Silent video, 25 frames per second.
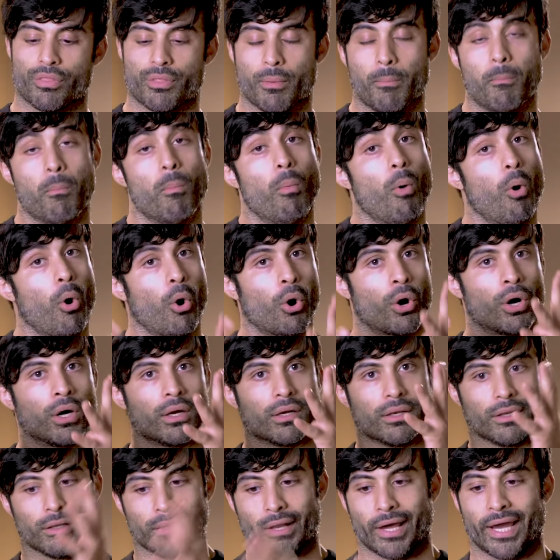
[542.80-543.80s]
the more
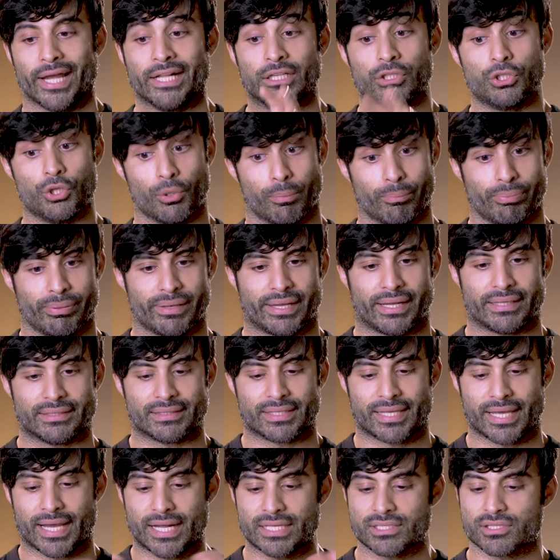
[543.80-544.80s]
light your
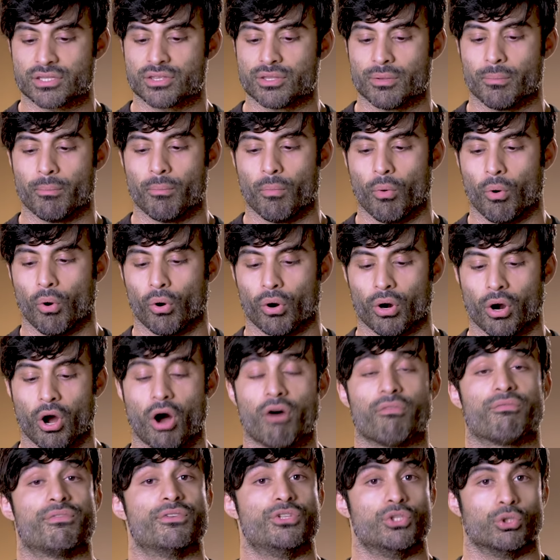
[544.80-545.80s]
plant gets, the more
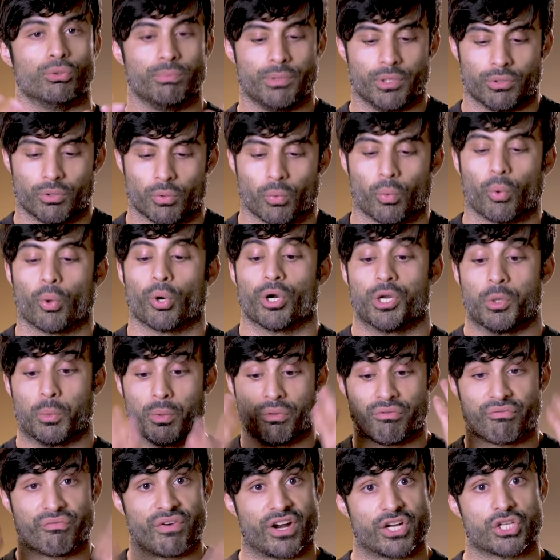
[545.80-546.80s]
often you'll be rewarded
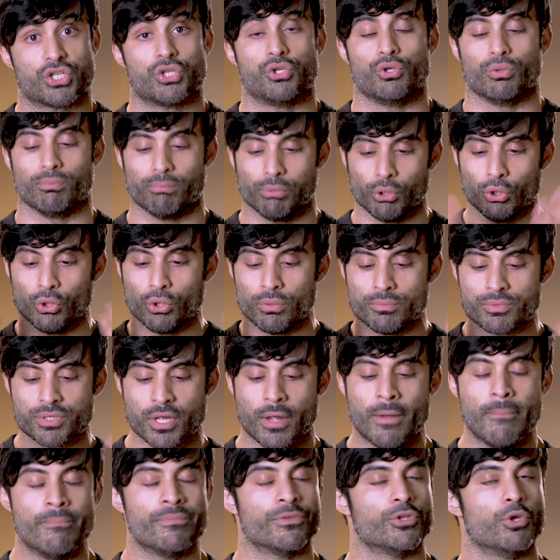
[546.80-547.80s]
with fresh new blooms.
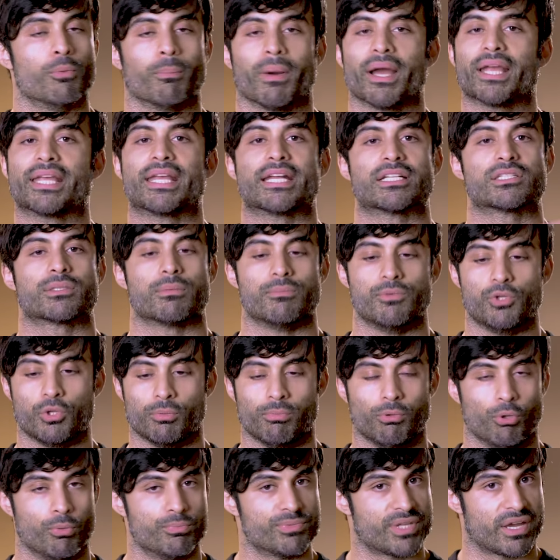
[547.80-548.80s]
You might get some
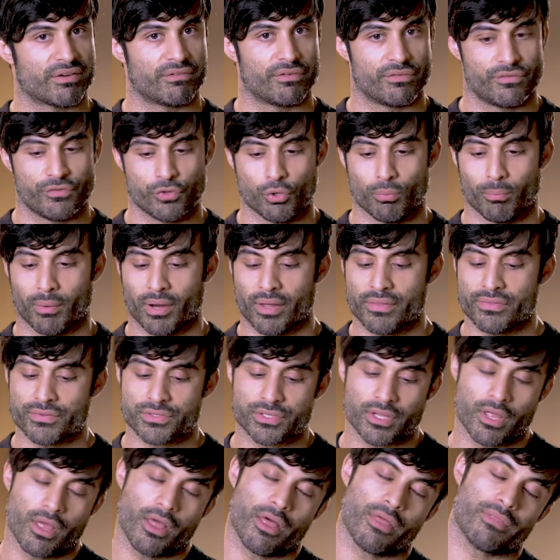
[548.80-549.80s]
new blooms every few
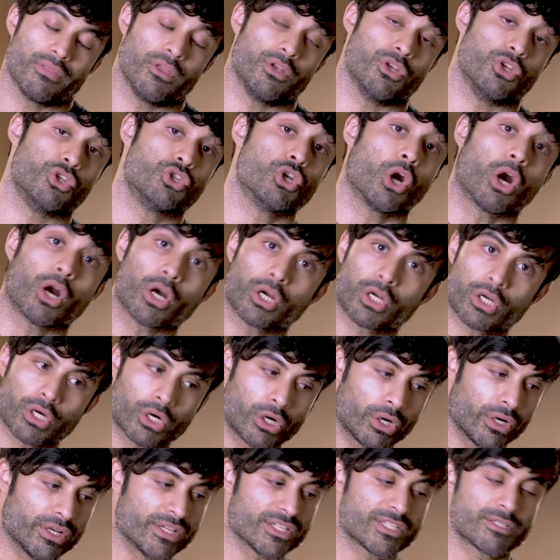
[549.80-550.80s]
months. The
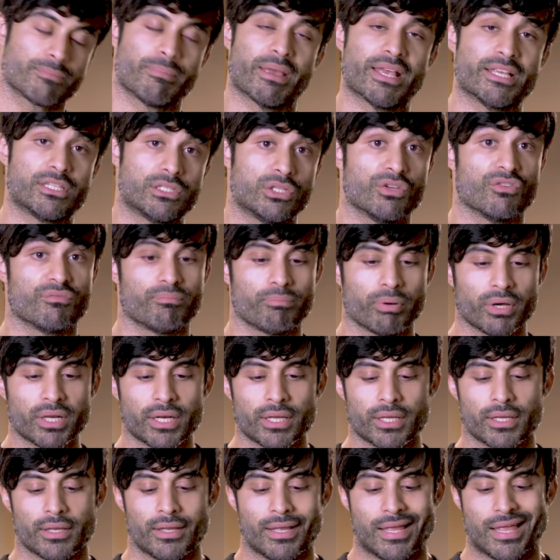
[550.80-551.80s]
darker in the space you put
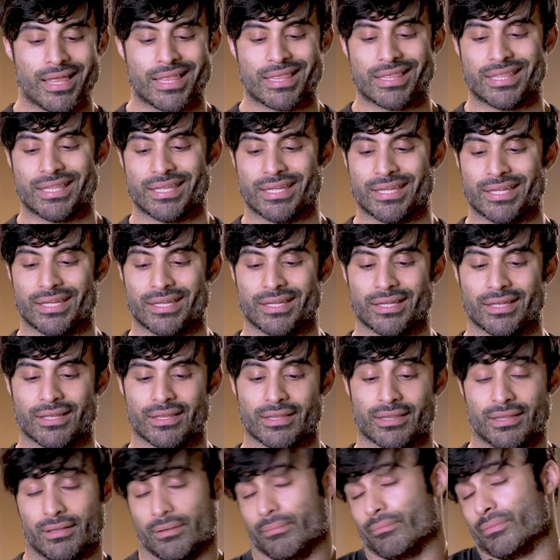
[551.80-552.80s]
it,
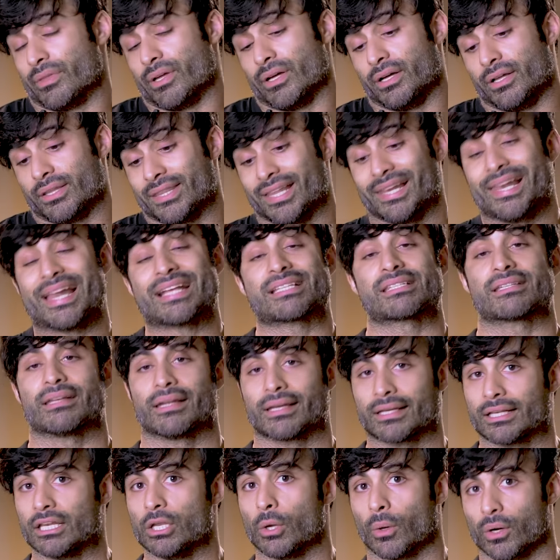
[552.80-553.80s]
the less
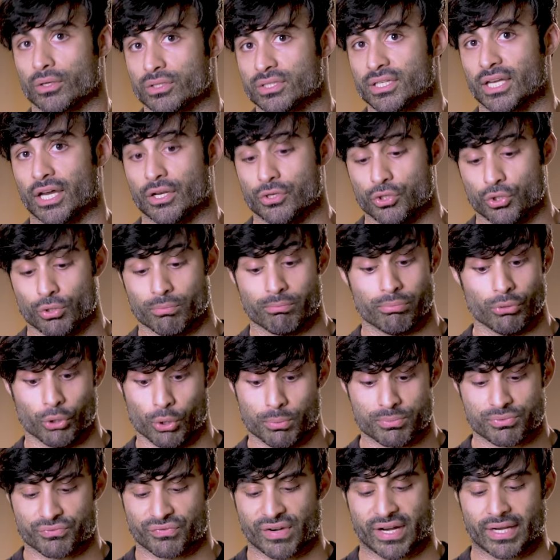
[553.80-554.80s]
likely you are to get new
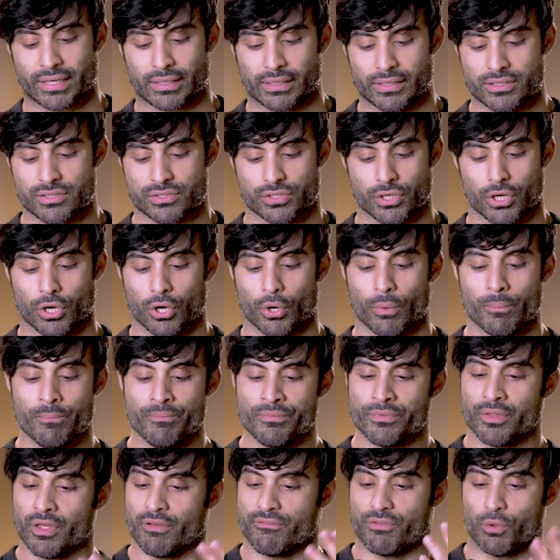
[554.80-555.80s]
blooms, frankly. So
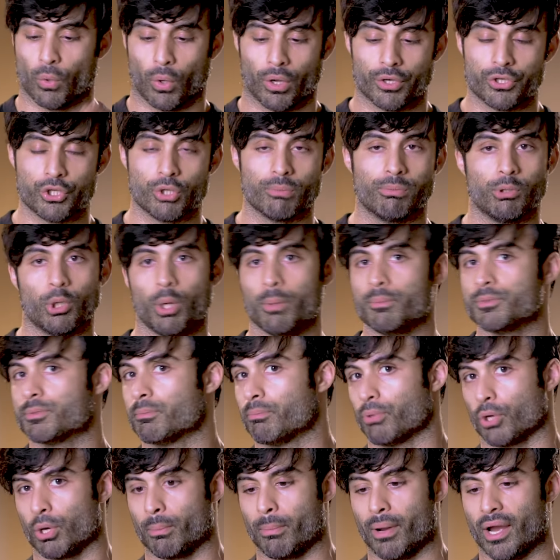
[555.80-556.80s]
if you want new blooms,
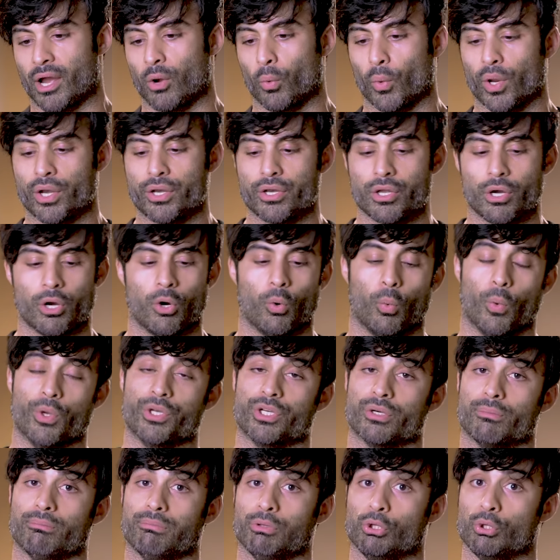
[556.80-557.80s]
put it by a window.
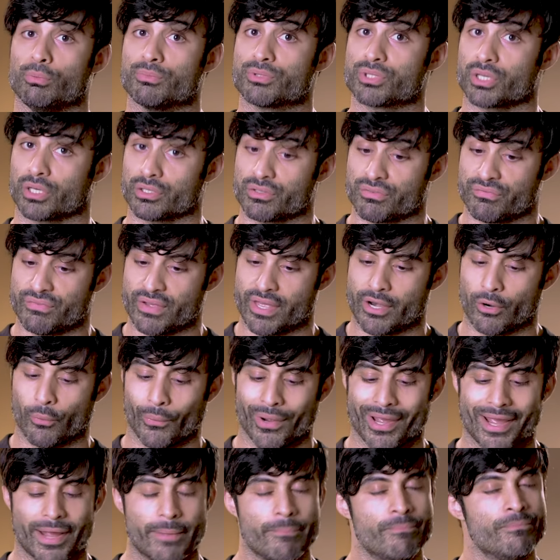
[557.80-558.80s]
When your blooms start to fade
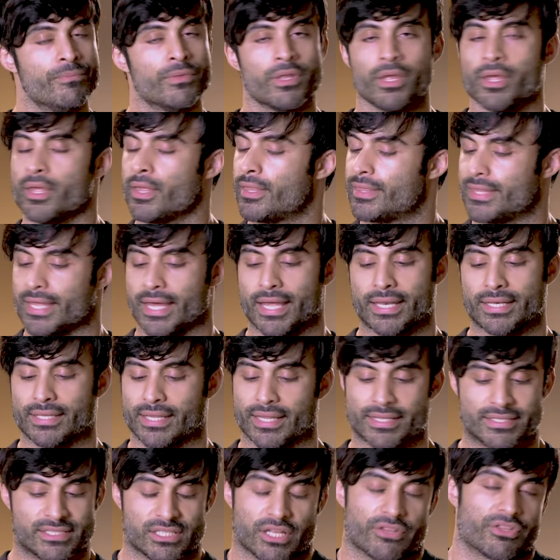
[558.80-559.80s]
away, then
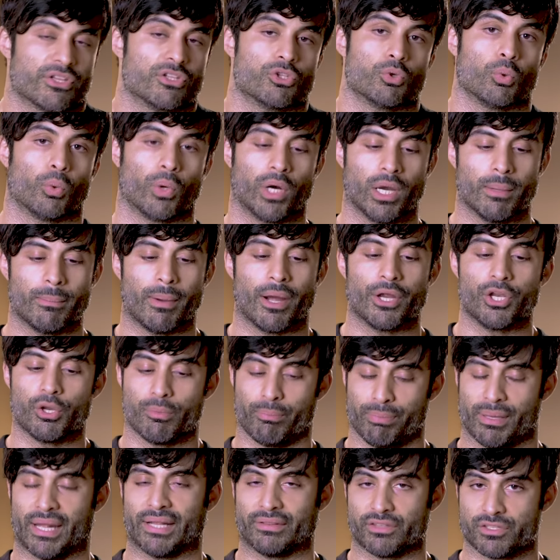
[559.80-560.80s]
it's nothing to worry about.
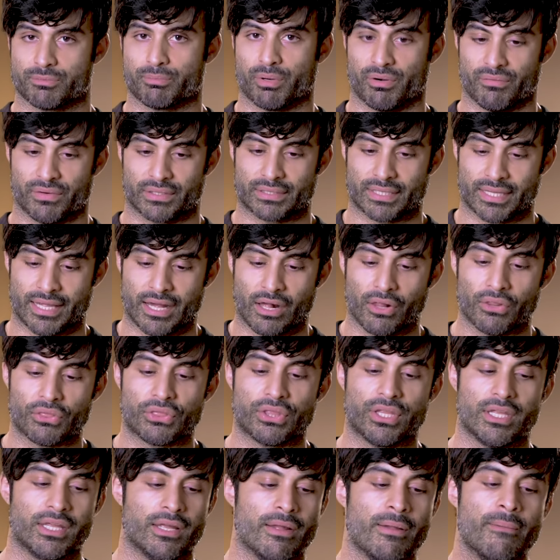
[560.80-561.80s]
Your plant is perfectly
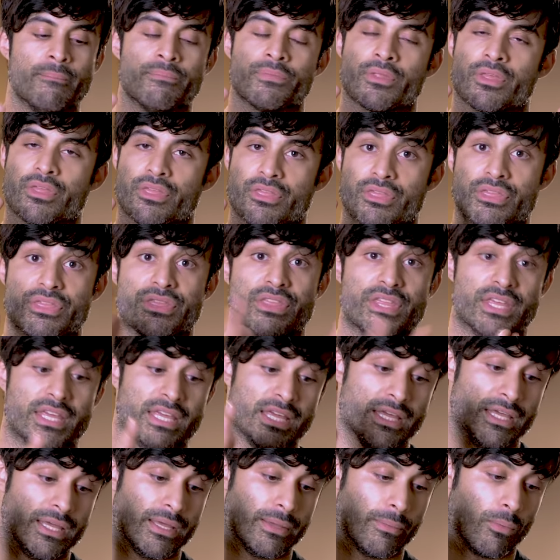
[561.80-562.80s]
healthy.
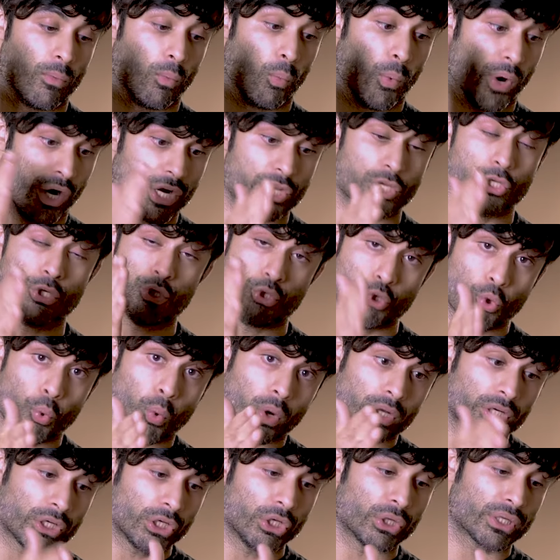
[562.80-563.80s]
Where you do
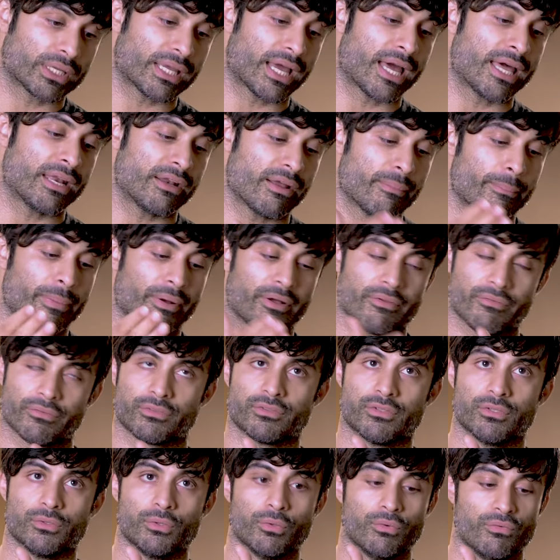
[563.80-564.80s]
want to look at,
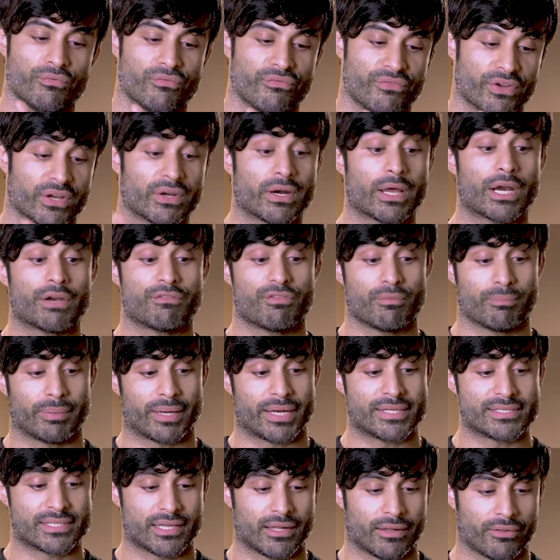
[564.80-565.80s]
but to figure out if your
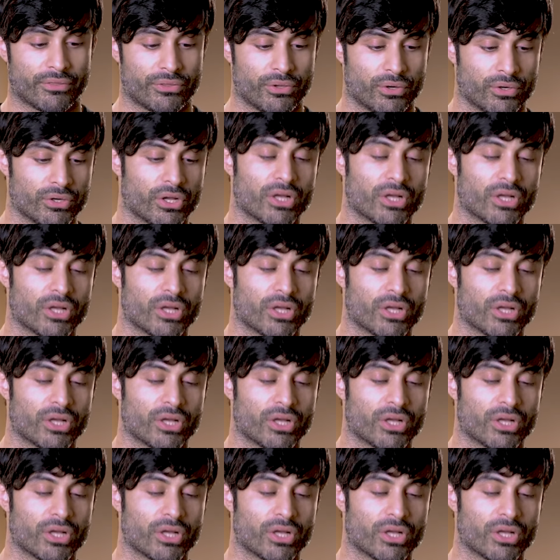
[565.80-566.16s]
plant is healthy or